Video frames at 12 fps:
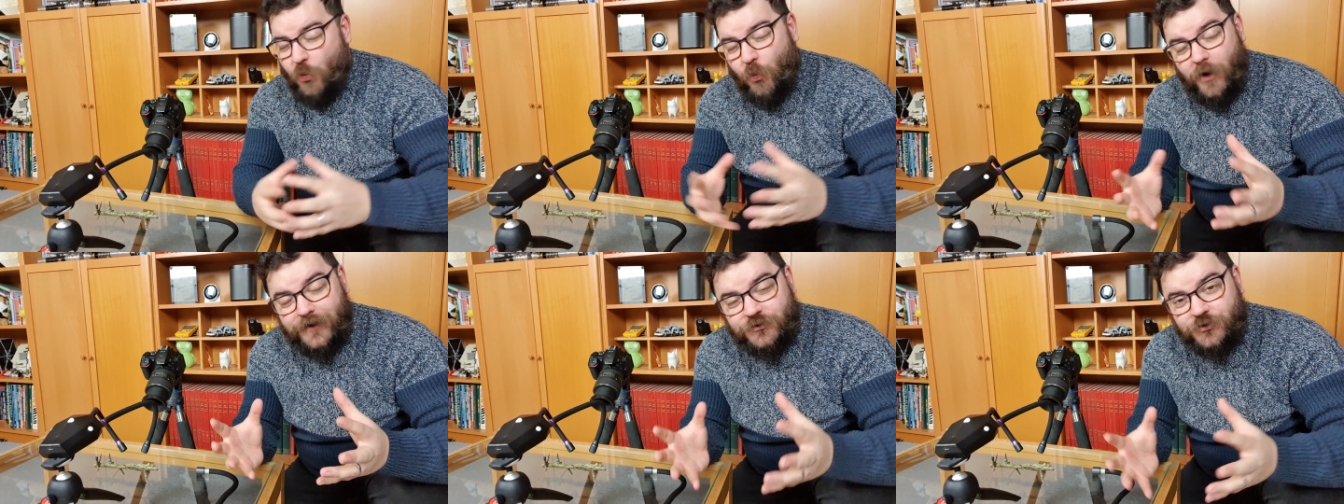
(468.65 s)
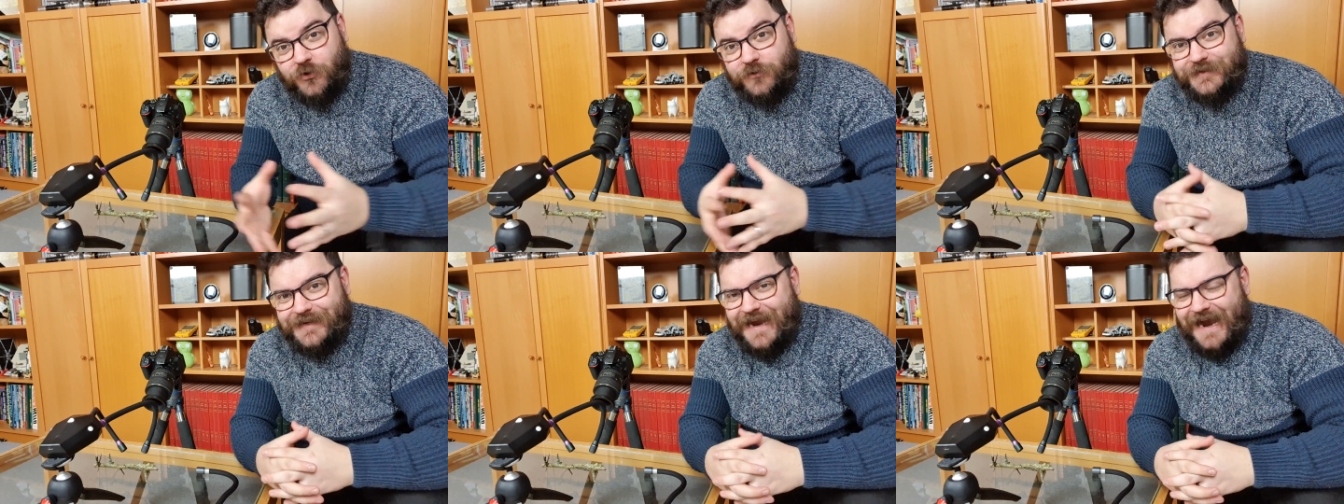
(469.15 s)
wide
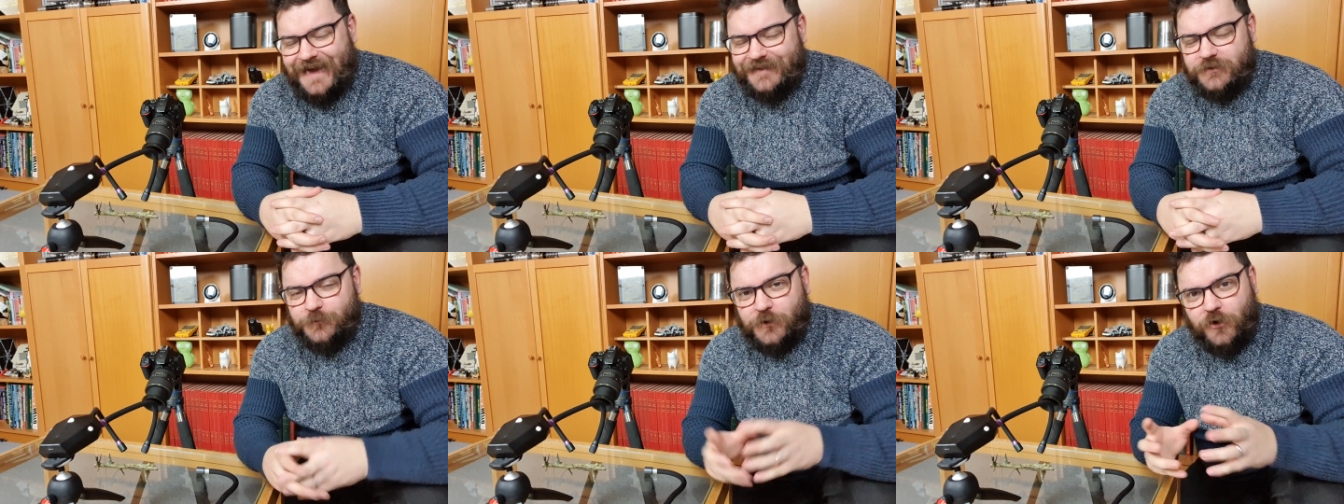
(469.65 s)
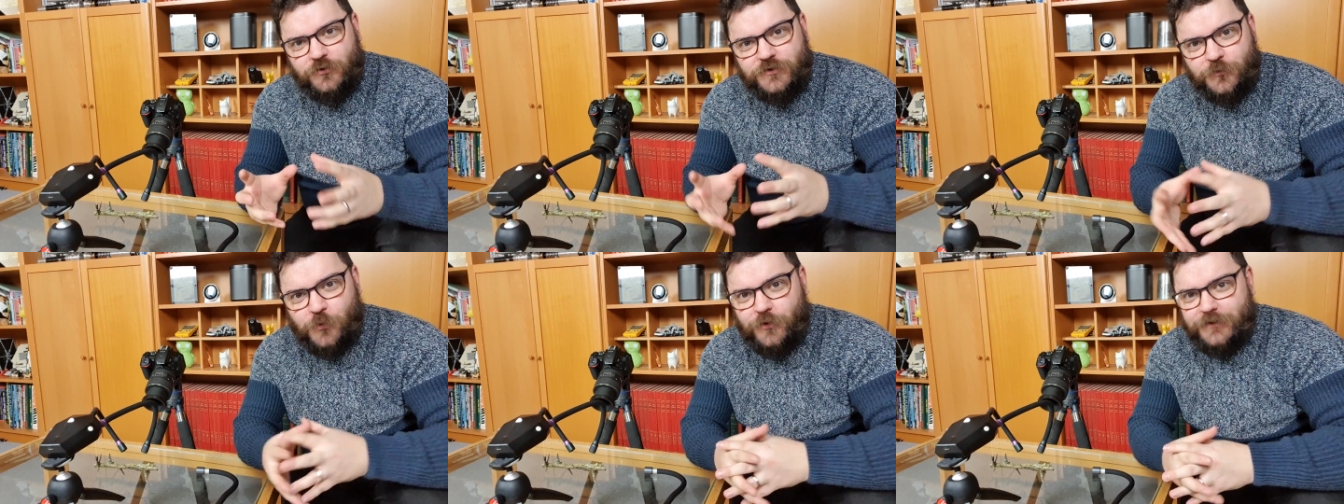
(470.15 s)
shots and some
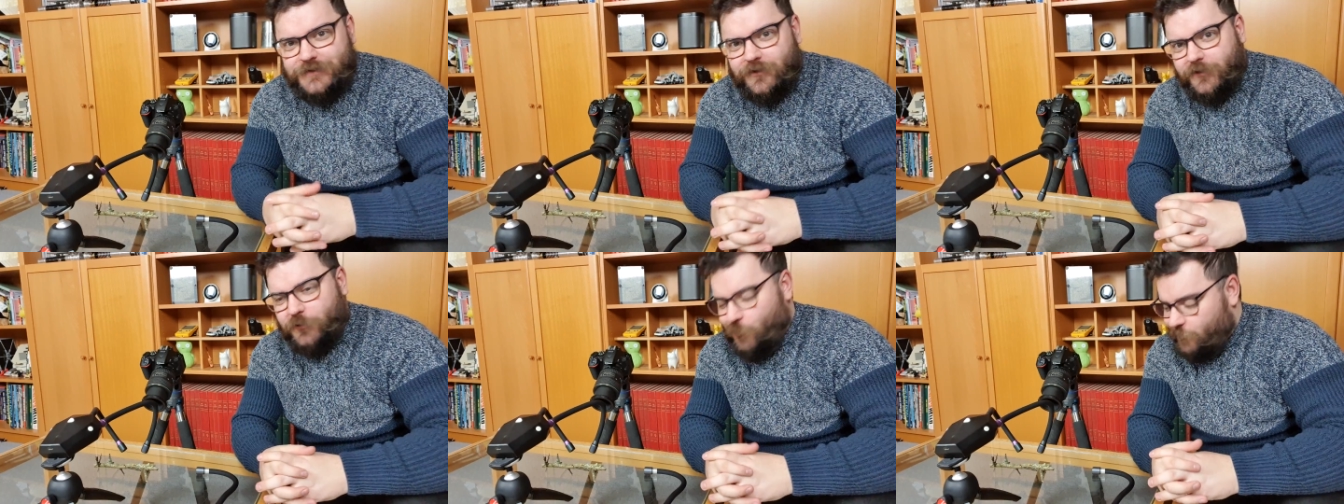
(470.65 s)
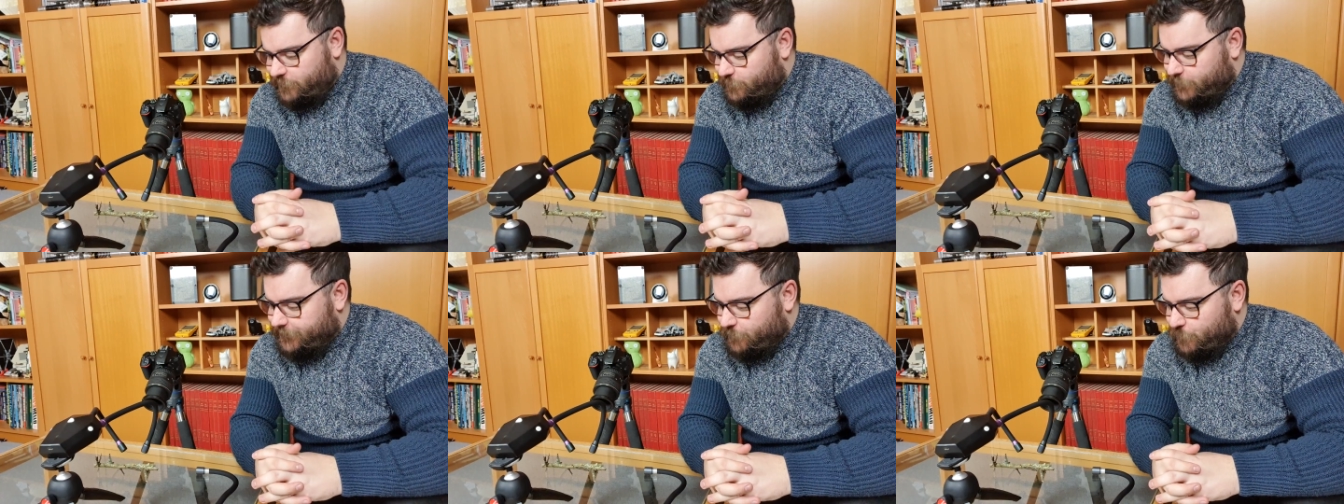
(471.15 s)
close-up ones like the ones that
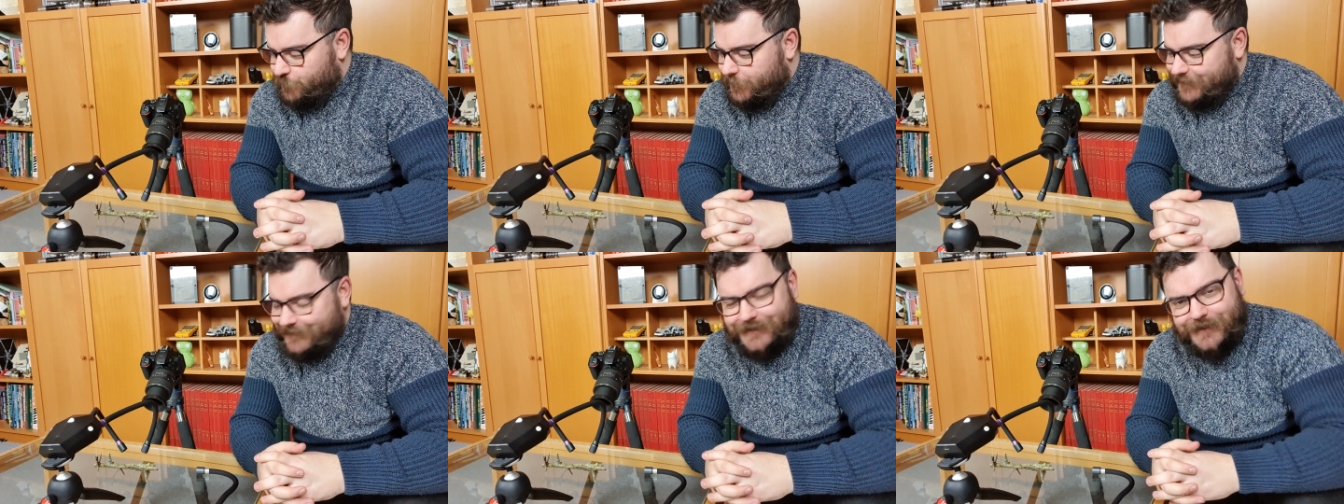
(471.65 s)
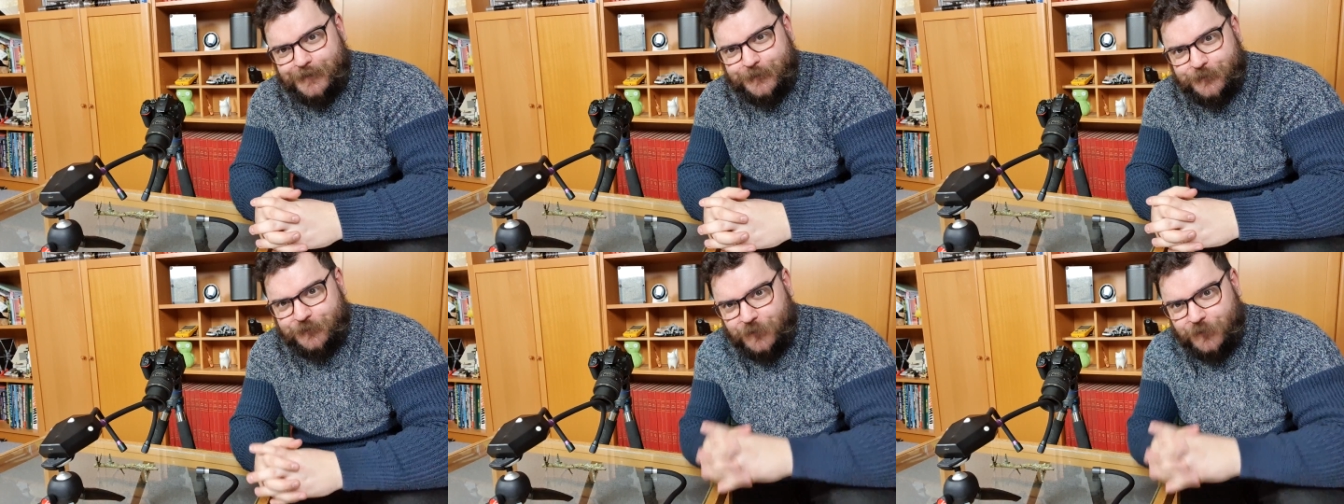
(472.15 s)
we've already seen.